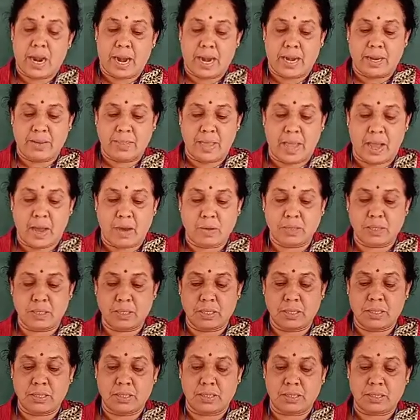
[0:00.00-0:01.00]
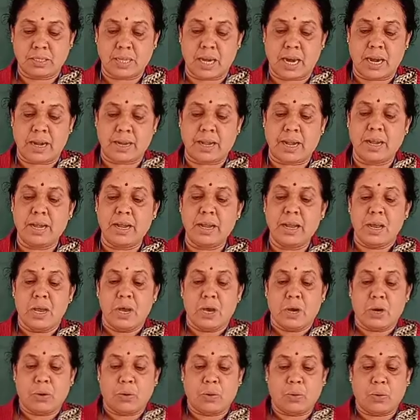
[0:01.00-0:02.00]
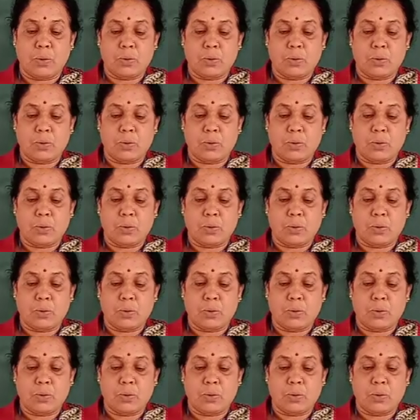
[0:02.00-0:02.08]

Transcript: and they have started